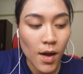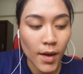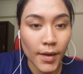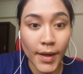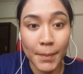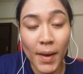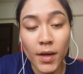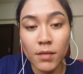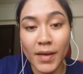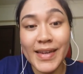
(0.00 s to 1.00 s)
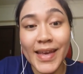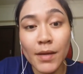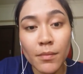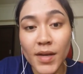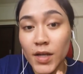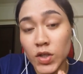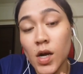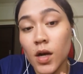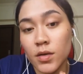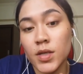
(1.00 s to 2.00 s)
And like my name
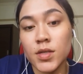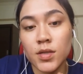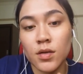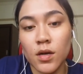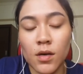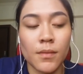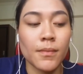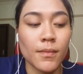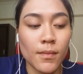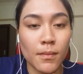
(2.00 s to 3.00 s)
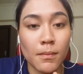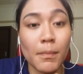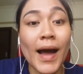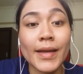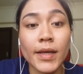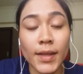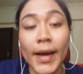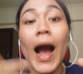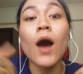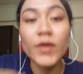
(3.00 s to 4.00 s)
Natcha is Bali. Like
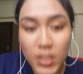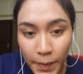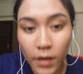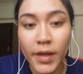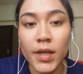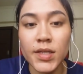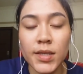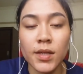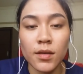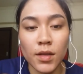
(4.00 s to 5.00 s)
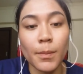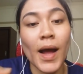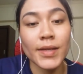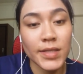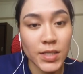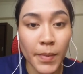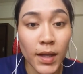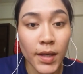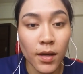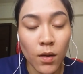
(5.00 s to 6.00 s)
how I spell it is in the Bali
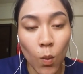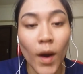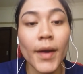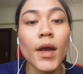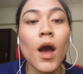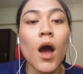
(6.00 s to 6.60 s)
spelling way,